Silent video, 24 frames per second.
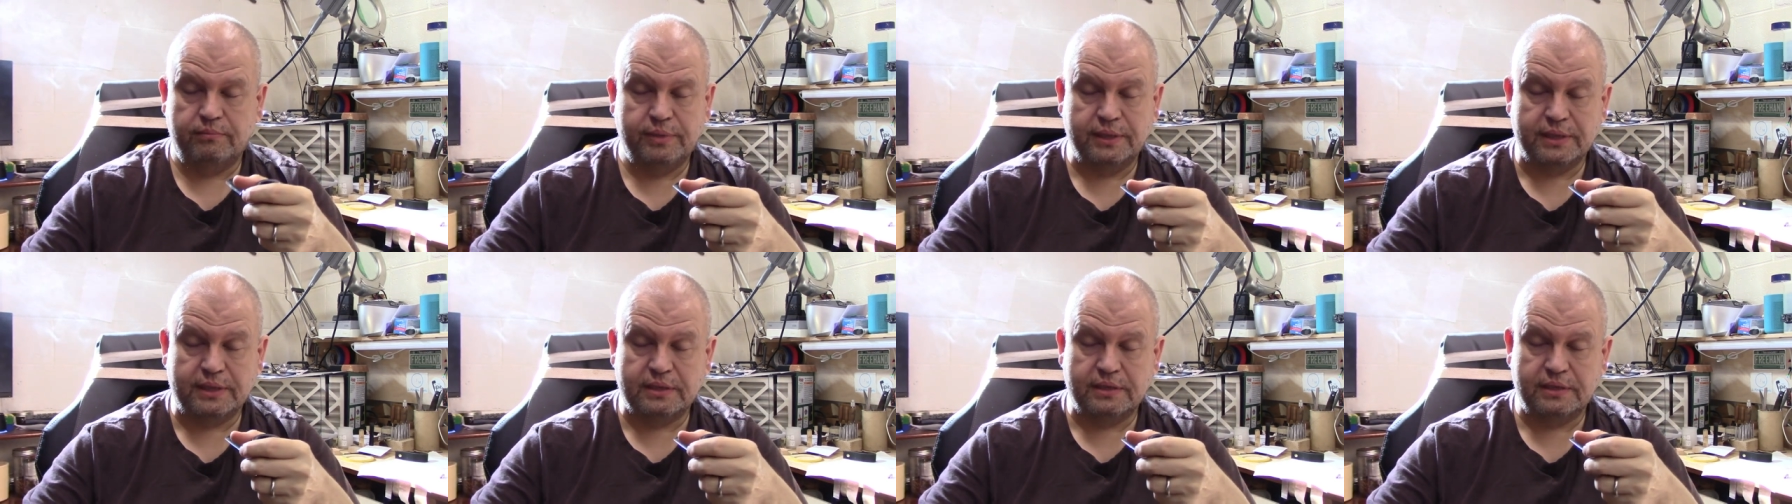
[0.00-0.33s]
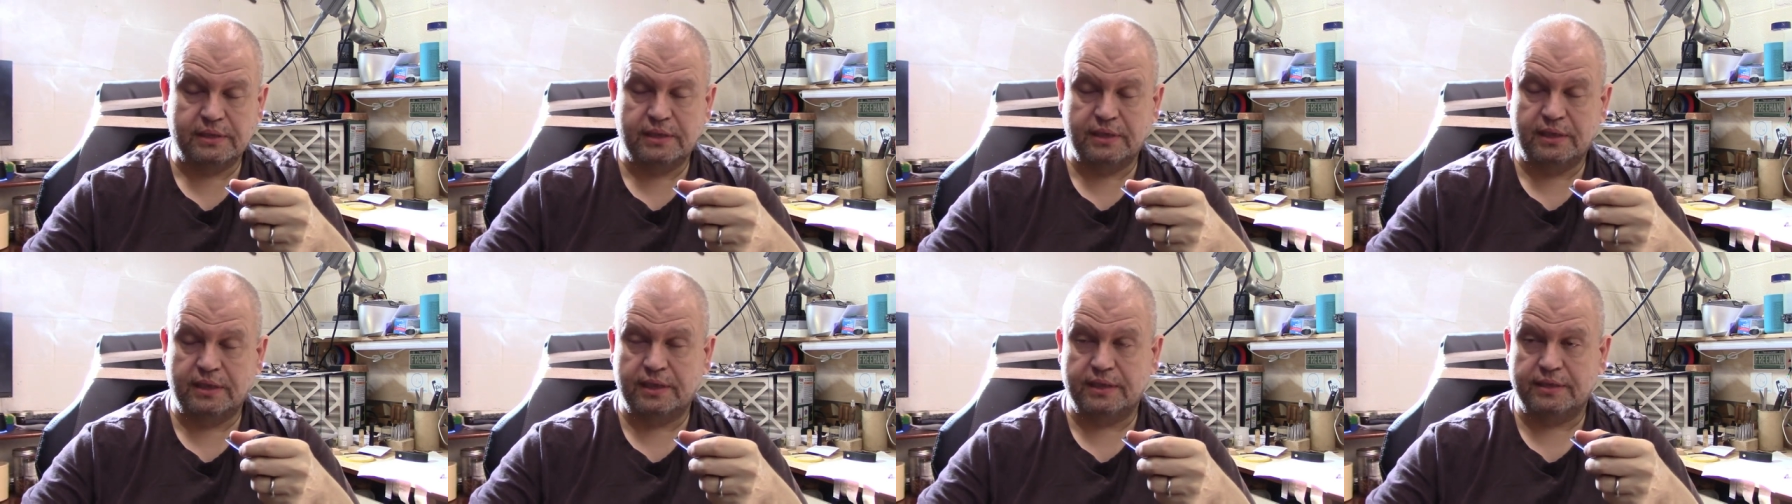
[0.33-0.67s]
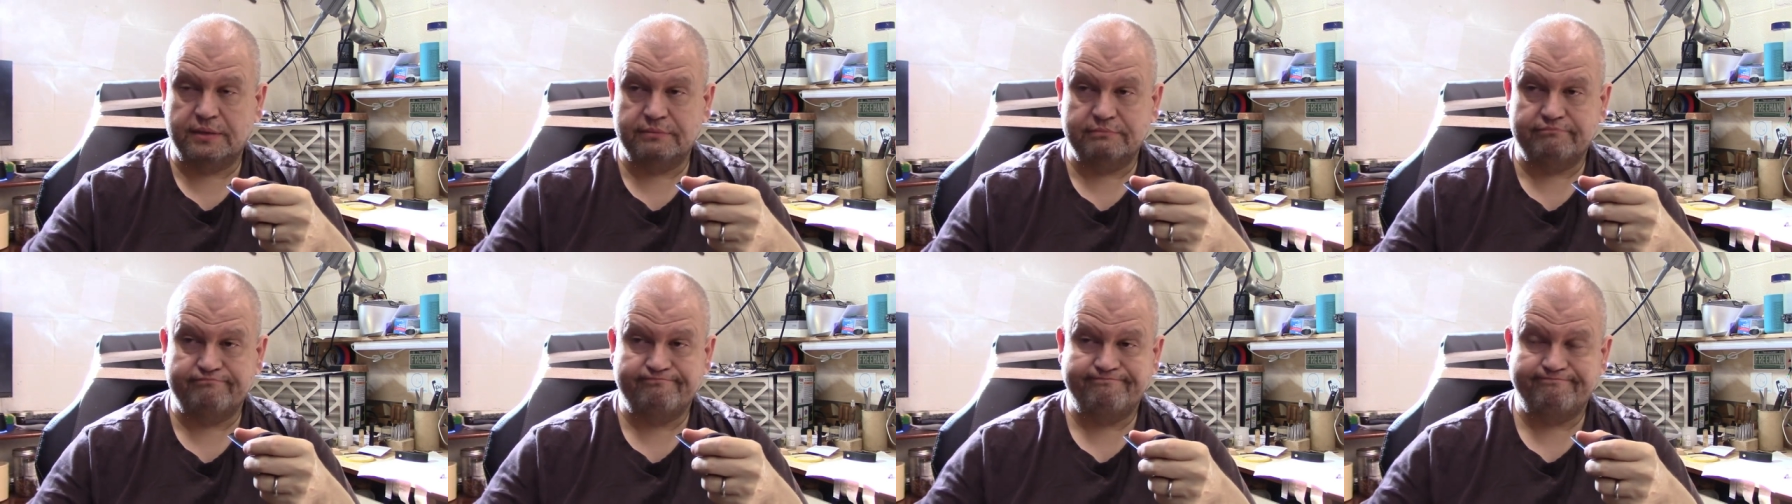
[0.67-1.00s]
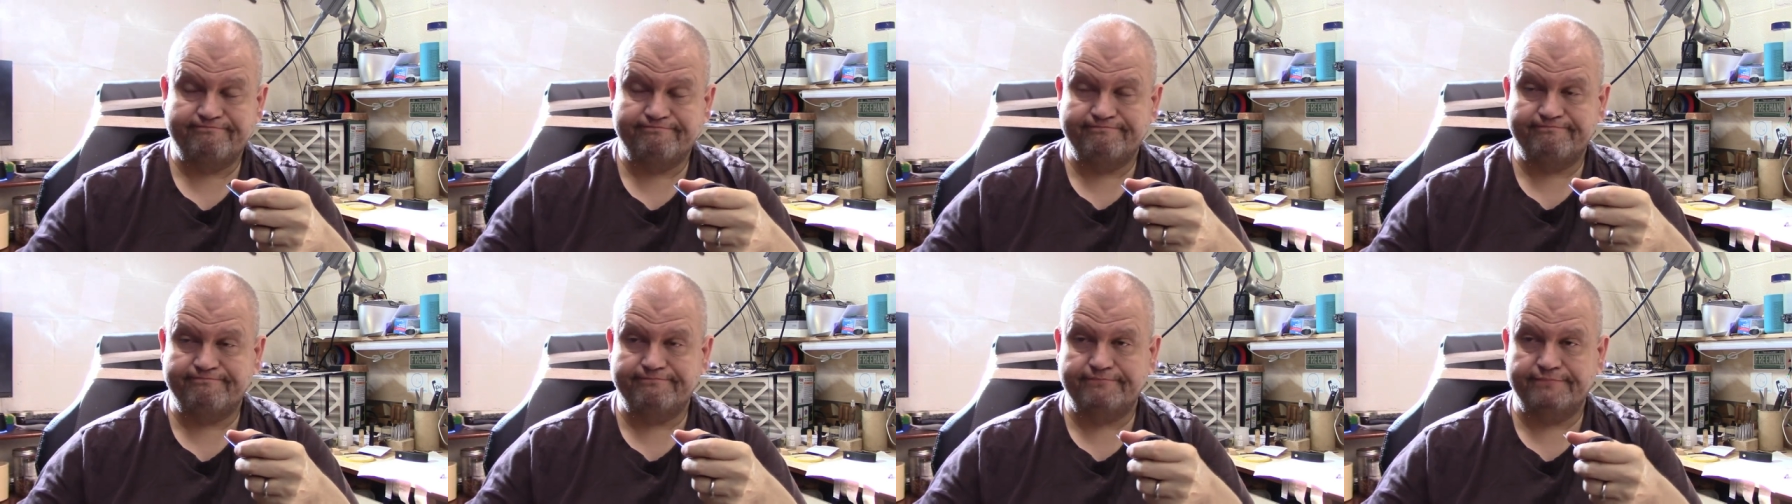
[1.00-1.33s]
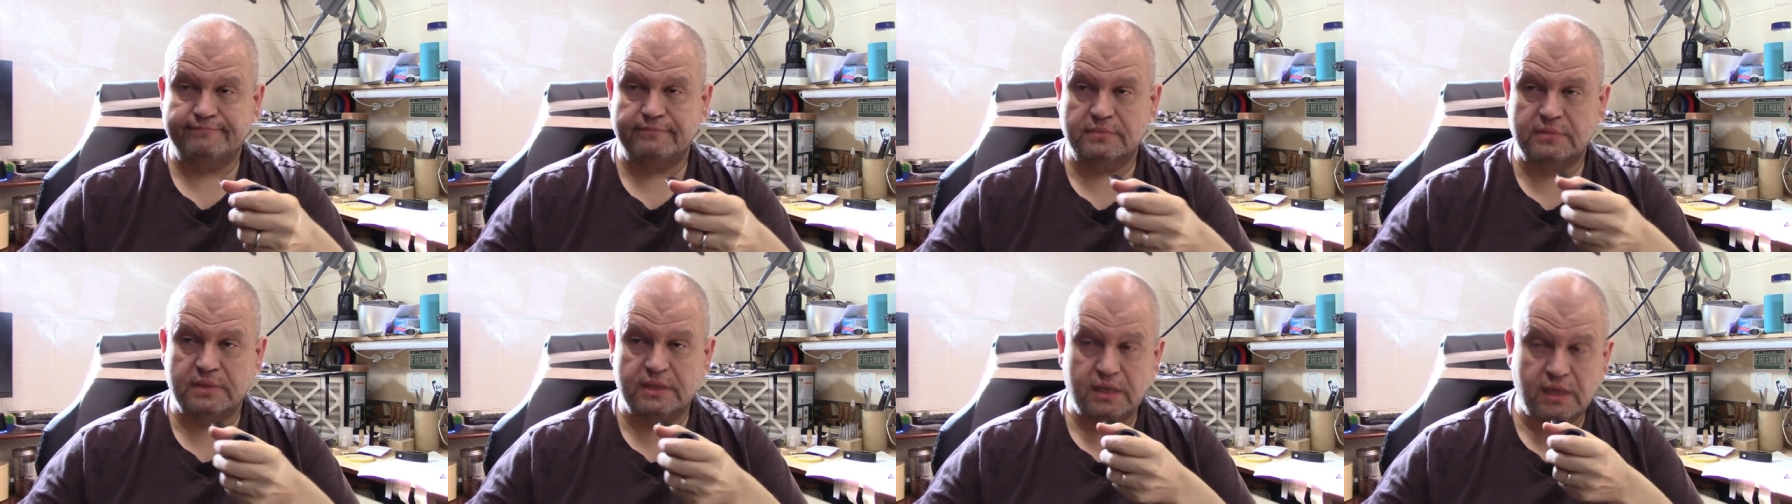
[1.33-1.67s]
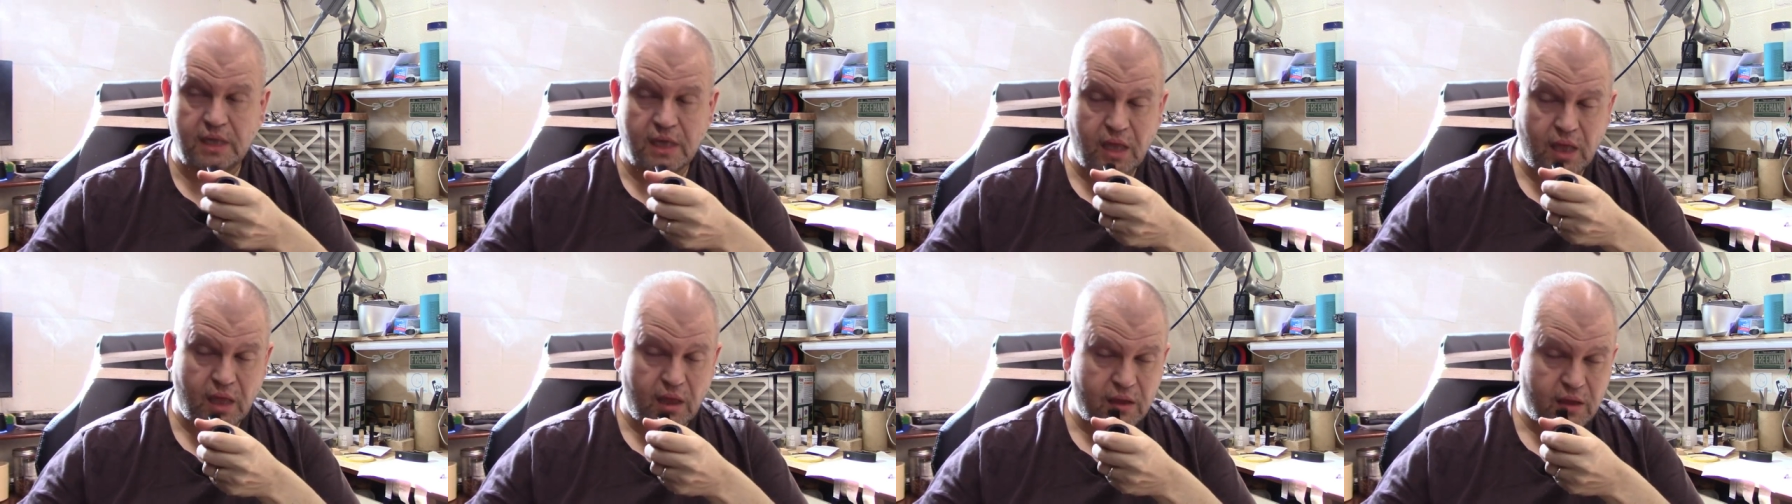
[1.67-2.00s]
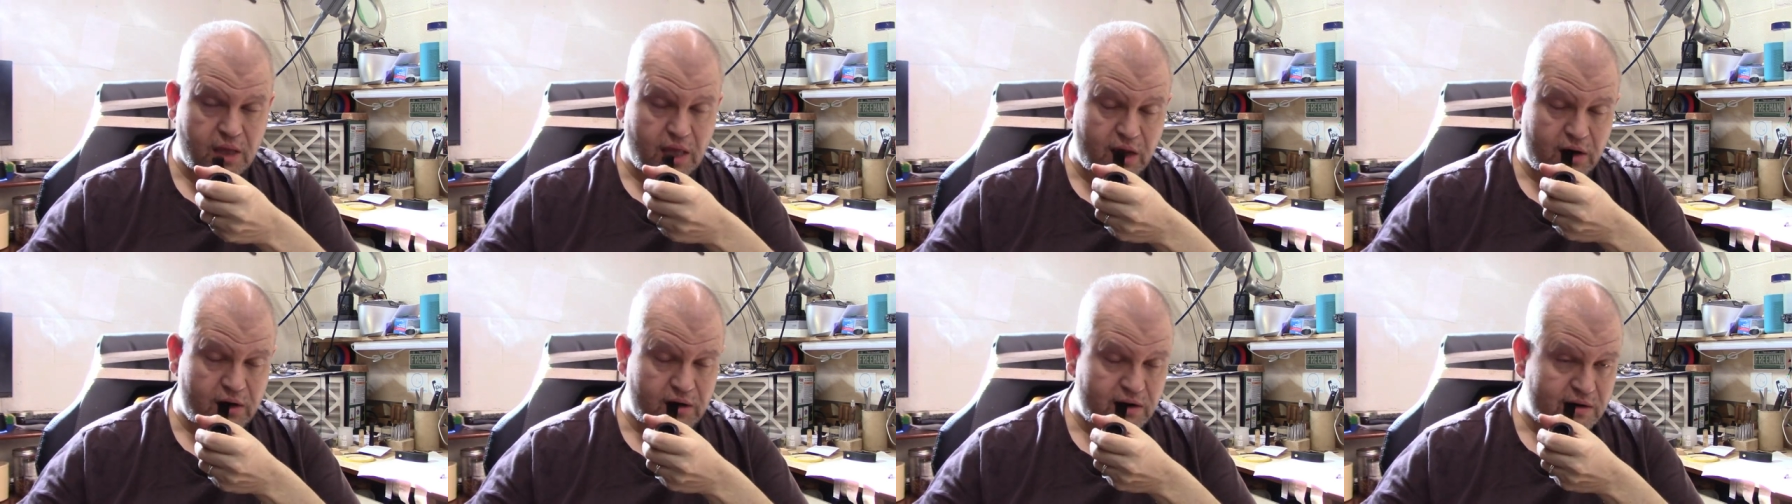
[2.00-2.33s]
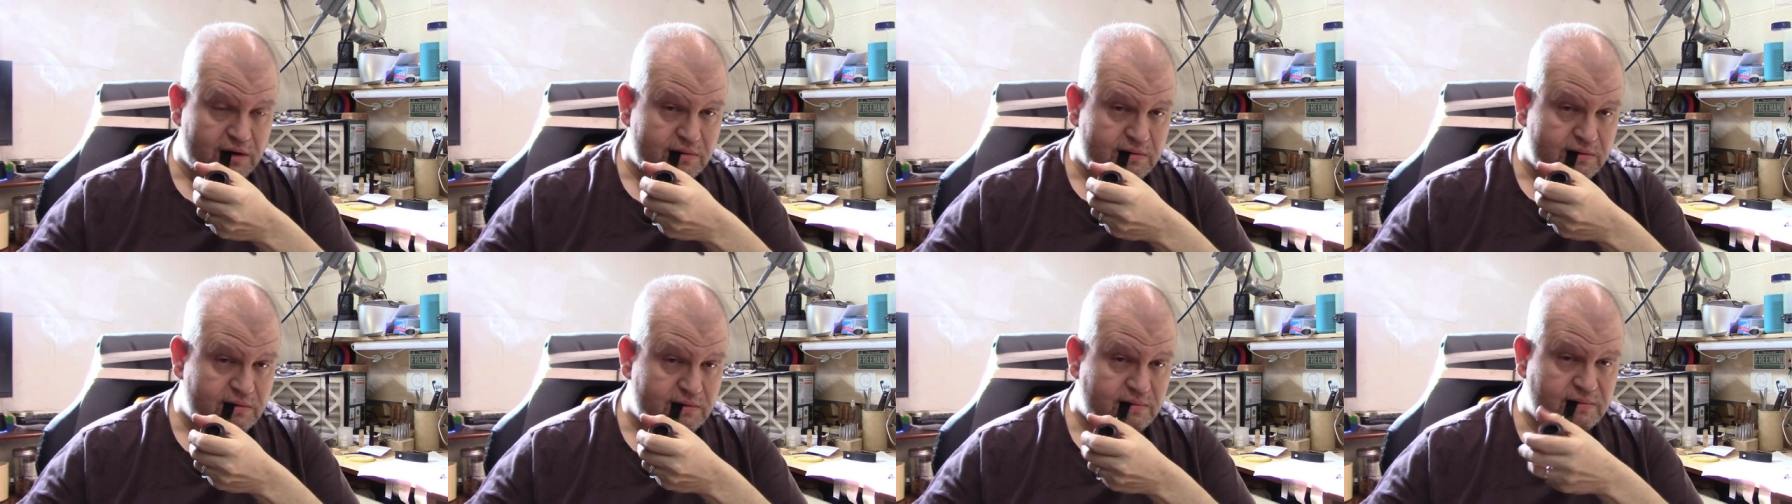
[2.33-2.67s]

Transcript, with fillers: But uh, yeah, I don't know.